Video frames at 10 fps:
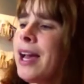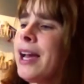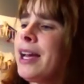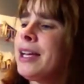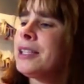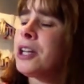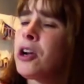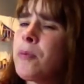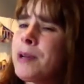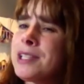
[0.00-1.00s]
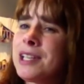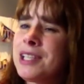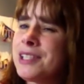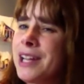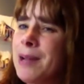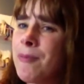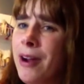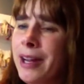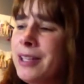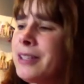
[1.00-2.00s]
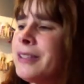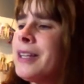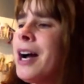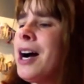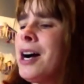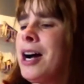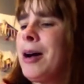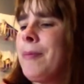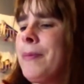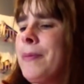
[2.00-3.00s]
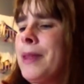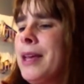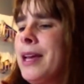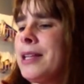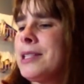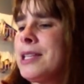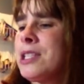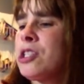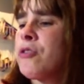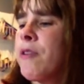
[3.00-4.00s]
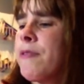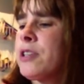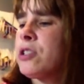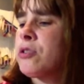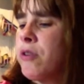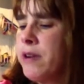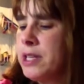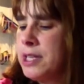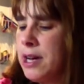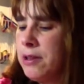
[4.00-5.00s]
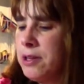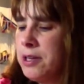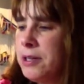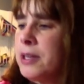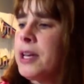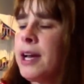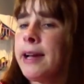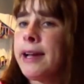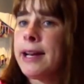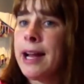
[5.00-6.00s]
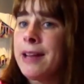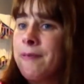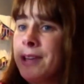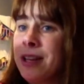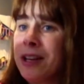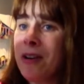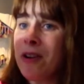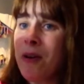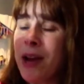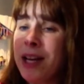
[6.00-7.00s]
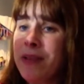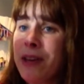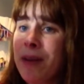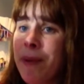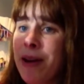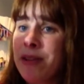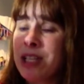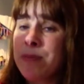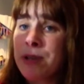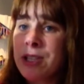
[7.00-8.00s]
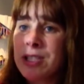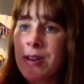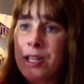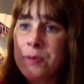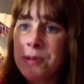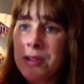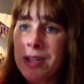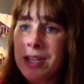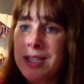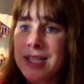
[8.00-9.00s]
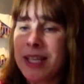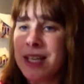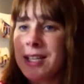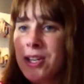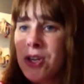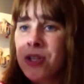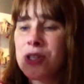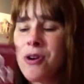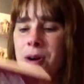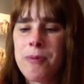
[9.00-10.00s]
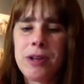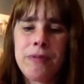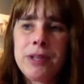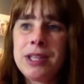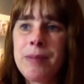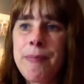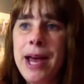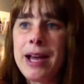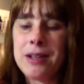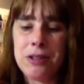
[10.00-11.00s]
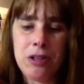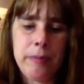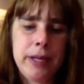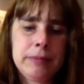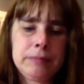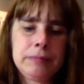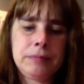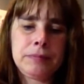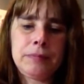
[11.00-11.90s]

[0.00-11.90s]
and I hope I said his name right. Um, it says a terrific storyteller and I really don't know anything about this, but it starts with the letter Z. So I'm going to read the back a little bit.